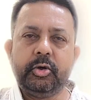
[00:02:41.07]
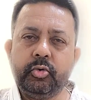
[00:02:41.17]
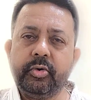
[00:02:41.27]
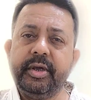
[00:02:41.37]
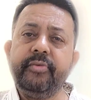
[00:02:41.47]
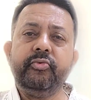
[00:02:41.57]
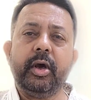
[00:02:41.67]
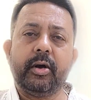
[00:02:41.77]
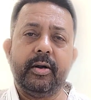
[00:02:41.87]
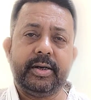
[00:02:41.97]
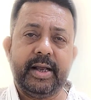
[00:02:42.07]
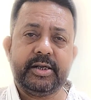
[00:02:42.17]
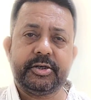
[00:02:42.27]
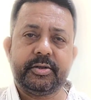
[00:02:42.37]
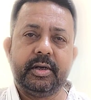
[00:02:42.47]
To give you a
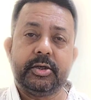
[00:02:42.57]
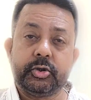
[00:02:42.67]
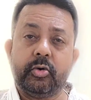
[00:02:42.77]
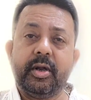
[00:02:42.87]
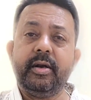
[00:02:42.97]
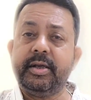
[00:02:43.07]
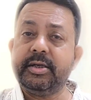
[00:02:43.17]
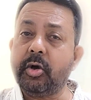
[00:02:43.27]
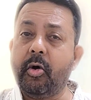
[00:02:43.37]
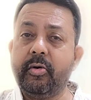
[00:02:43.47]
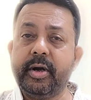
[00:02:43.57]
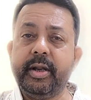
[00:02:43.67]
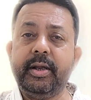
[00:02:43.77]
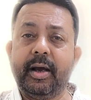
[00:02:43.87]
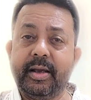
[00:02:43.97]
context, Sodern is
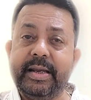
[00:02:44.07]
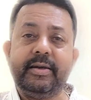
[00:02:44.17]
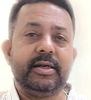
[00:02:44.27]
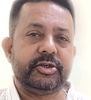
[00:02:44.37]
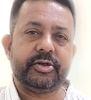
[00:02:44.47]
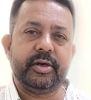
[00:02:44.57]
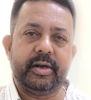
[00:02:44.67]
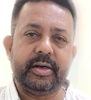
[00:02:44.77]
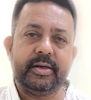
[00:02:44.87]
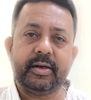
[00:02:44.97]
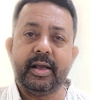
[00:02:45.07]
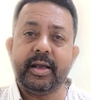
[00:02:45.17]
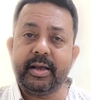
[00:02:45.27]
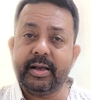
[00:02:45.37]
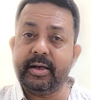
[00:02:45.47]
already an industry leader
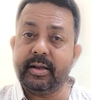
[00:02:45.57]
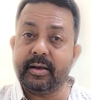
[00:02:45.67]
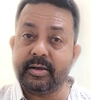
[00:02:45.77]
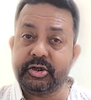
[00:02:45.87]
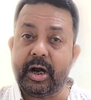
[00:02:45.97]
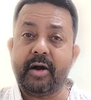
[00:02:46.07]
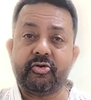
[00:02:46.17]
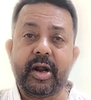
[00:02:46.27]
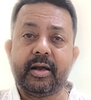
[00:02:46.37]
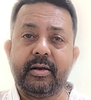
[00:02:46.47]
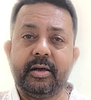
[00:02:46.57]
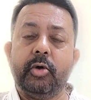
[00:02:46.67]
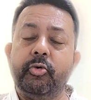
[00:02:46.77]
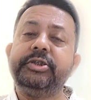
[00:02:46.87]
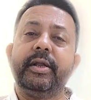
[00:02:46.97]
in star tracker
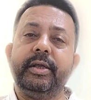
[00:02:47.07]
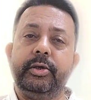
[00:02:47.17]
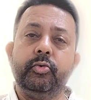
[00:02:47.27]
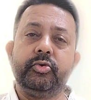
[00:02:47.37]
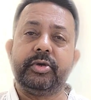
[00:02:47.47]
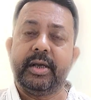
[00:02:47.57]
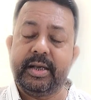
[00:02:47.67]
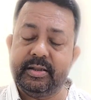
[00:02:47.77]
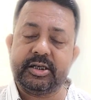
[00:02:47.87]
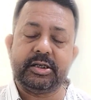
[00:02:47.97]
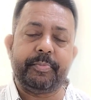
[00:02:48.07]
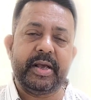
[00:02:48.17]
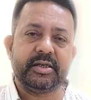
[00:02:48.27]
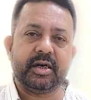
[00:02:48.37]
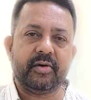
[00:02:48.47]
which are used in the
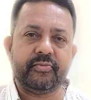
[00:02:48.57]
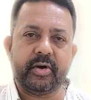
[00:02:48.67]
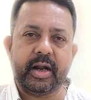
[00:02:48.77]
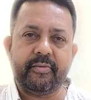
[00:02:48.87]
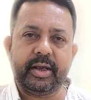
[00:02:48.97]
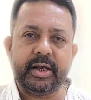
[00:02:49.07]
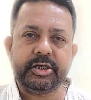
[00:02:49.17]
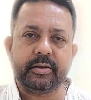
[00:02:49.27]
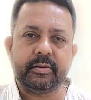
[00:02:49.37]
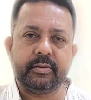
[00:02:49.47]
spacecraft for navigation.